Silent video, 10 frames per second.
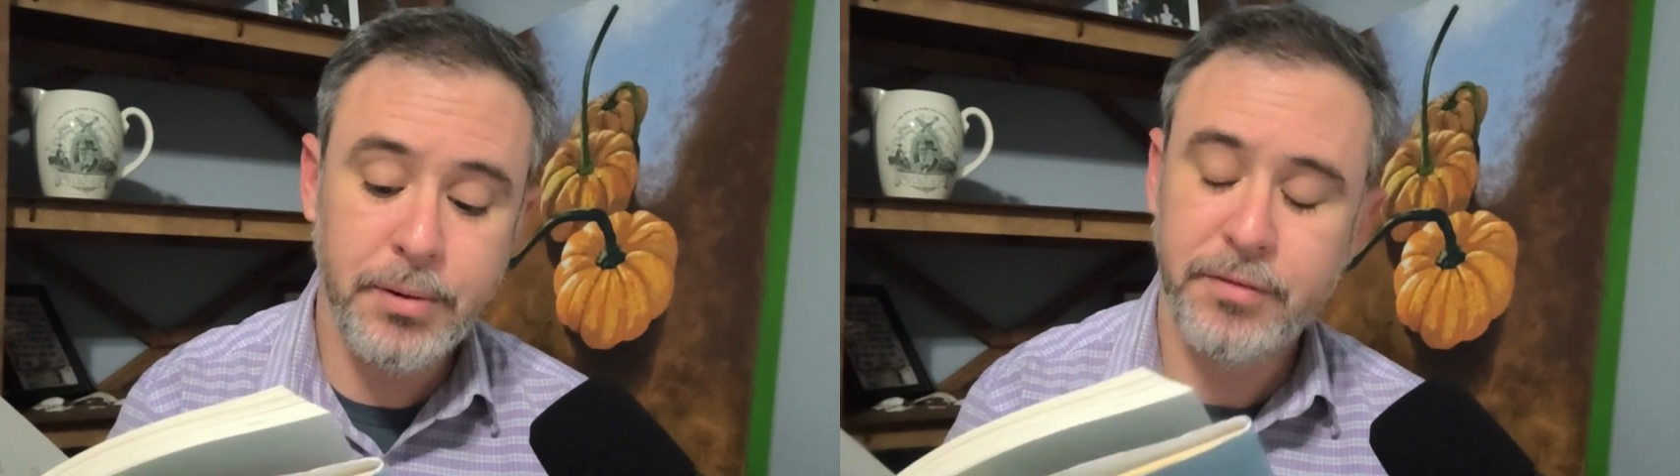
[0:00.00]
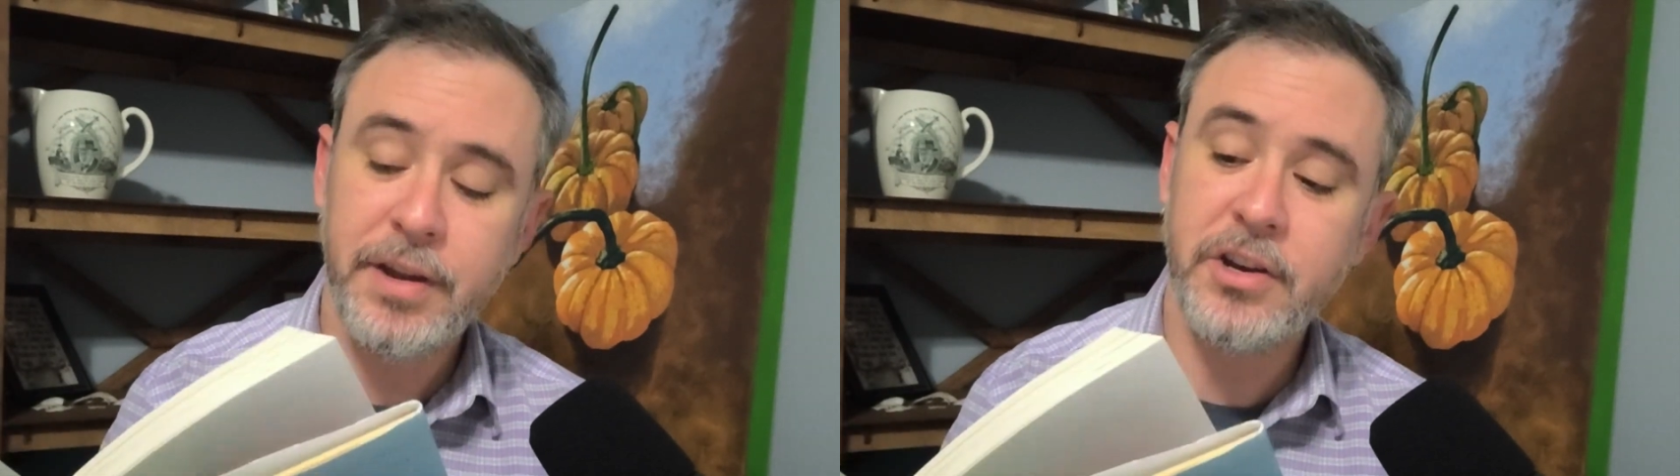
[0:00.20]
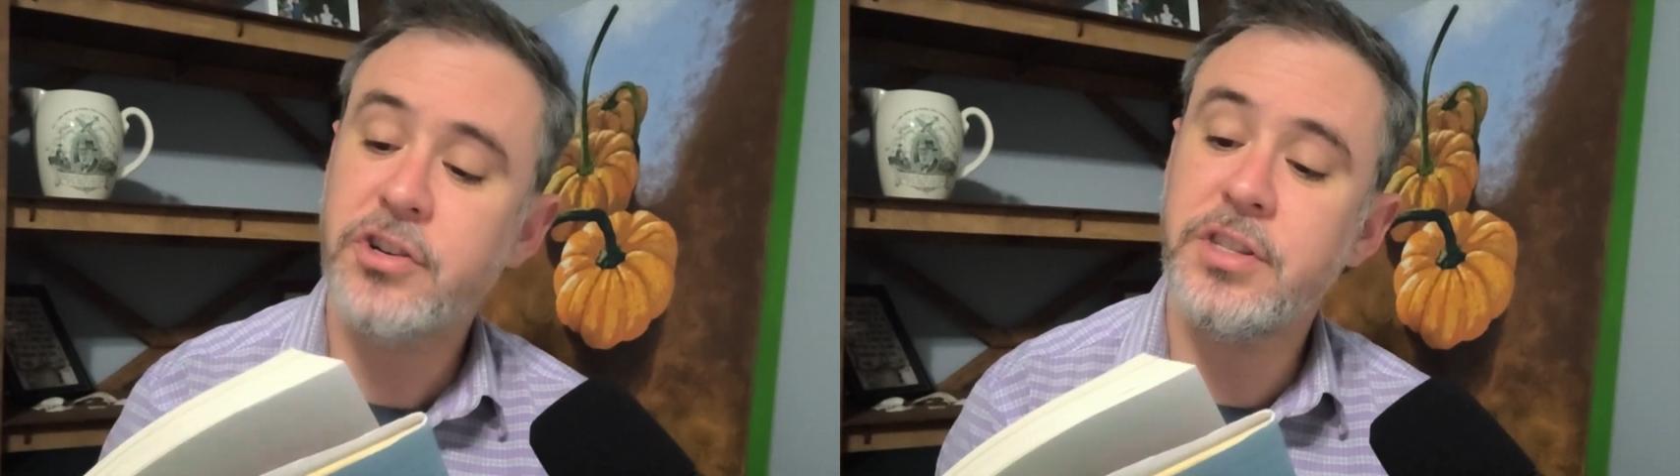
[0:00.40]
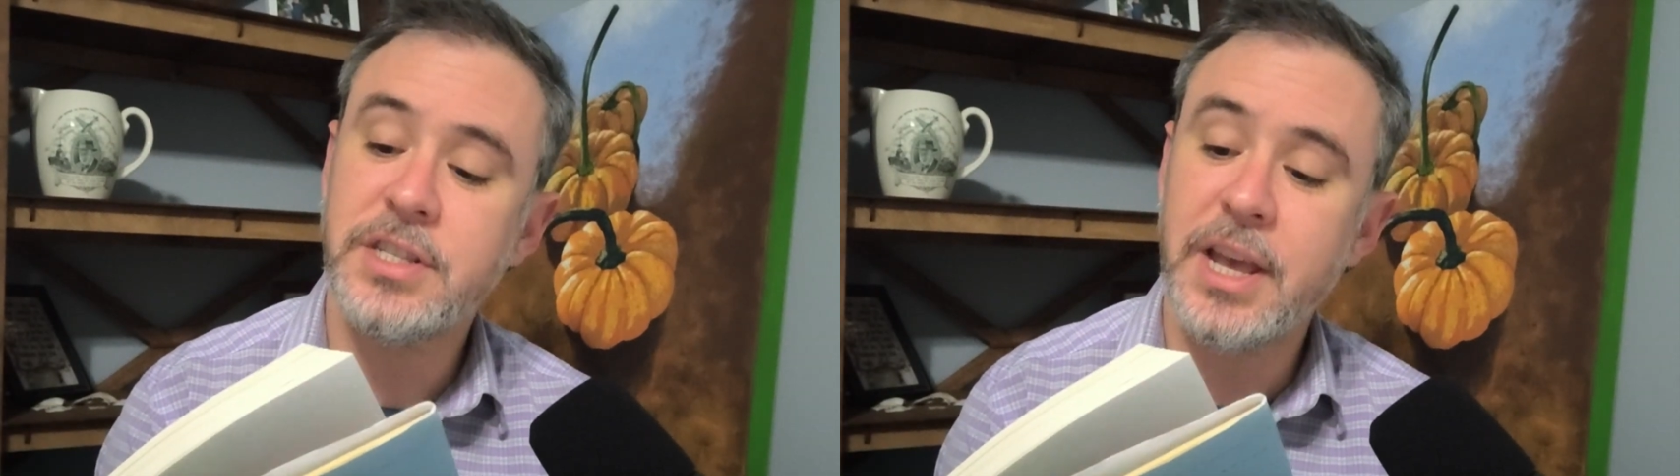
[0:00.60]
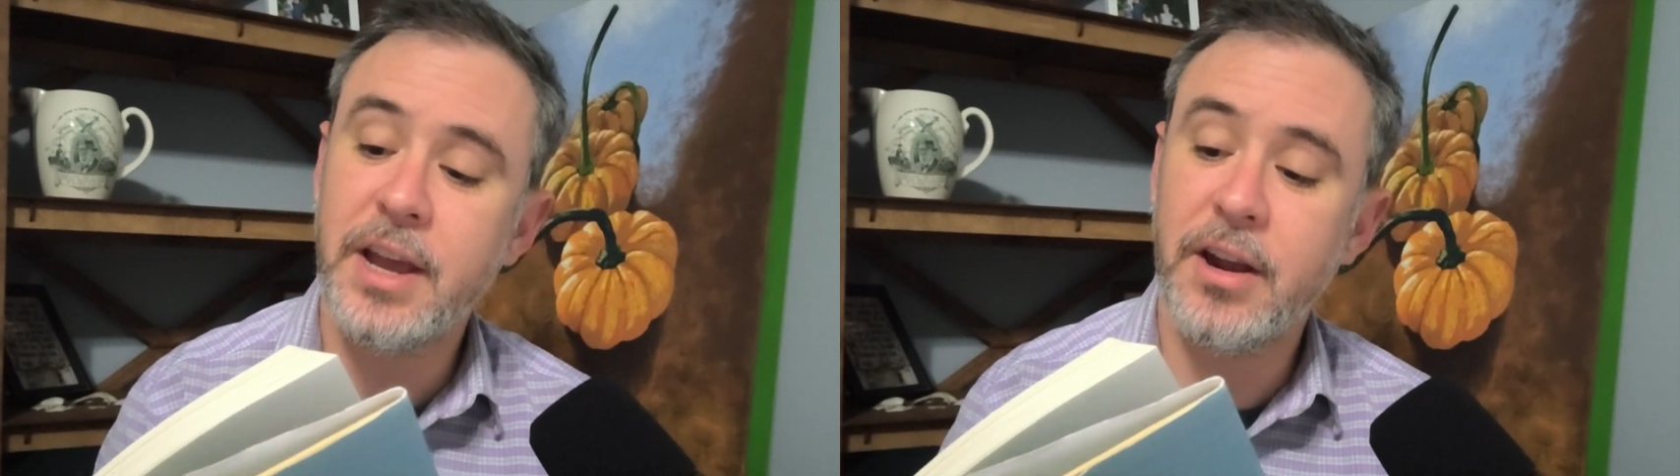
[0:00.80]

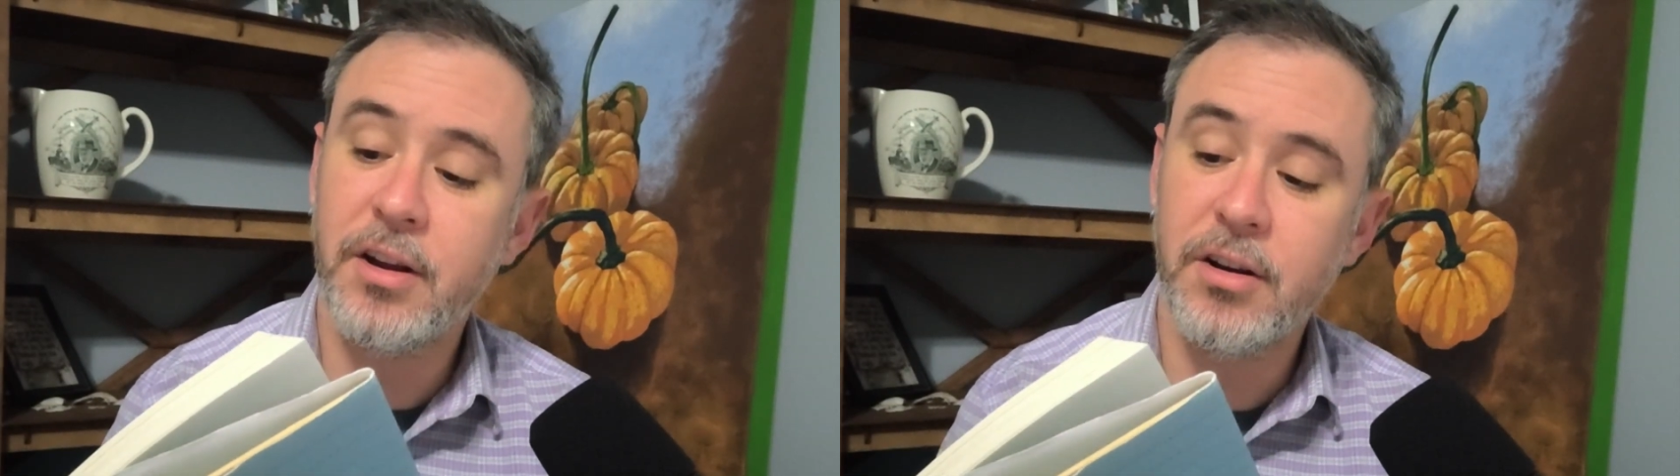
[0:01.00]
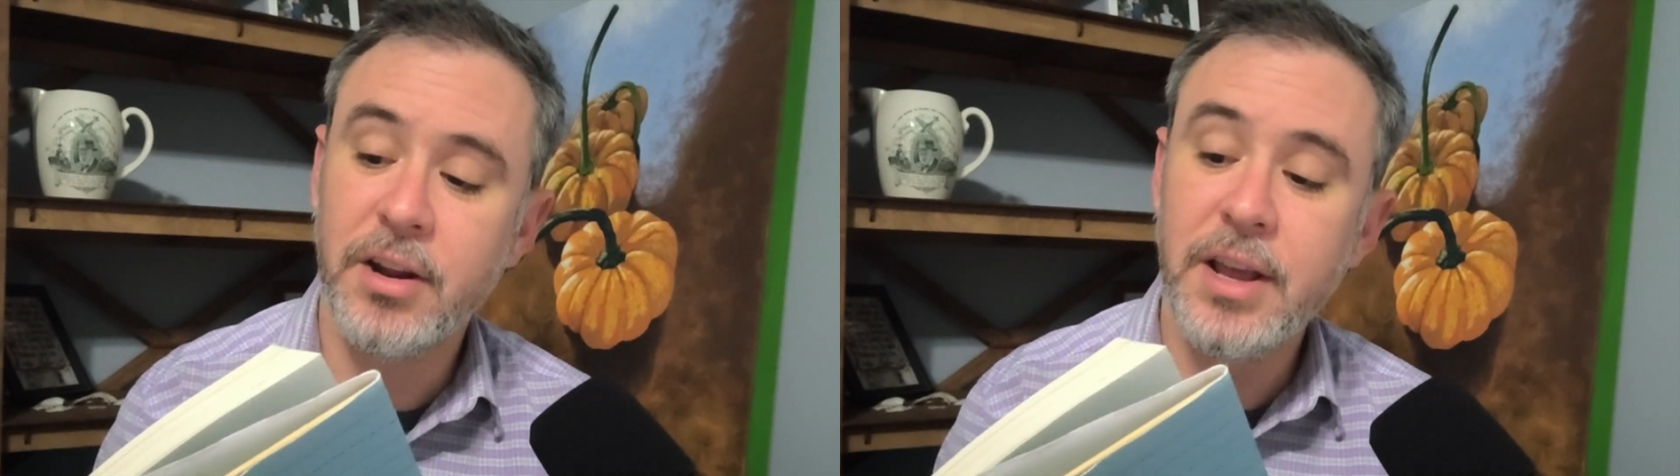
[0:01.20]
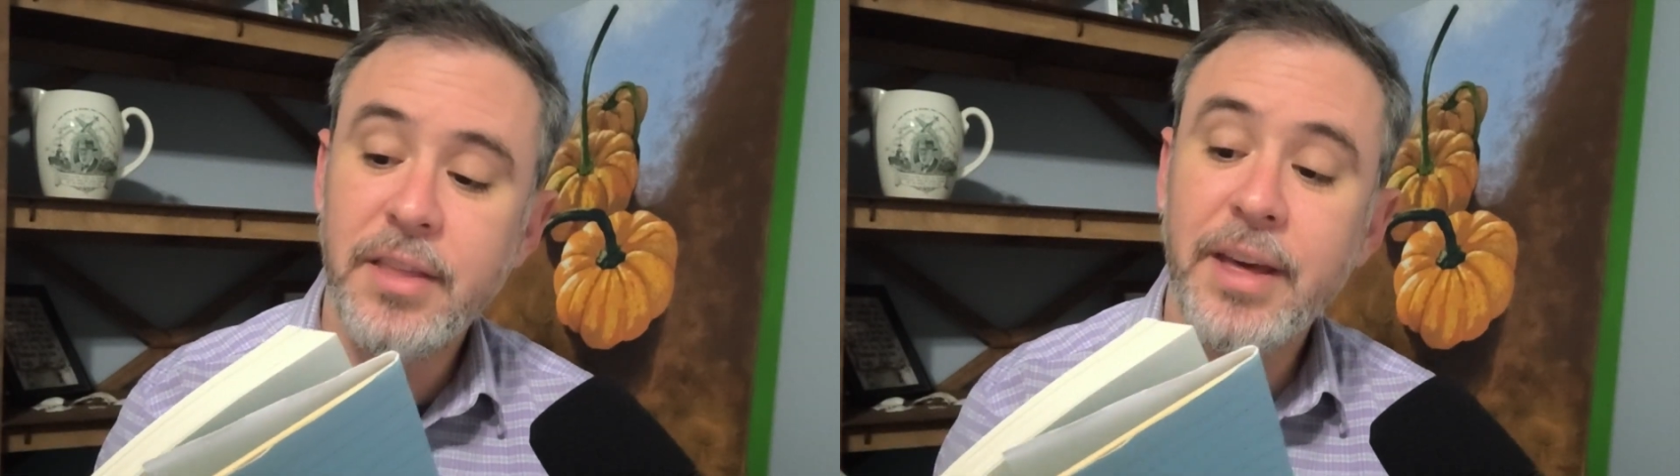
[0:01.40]
perfection's heir,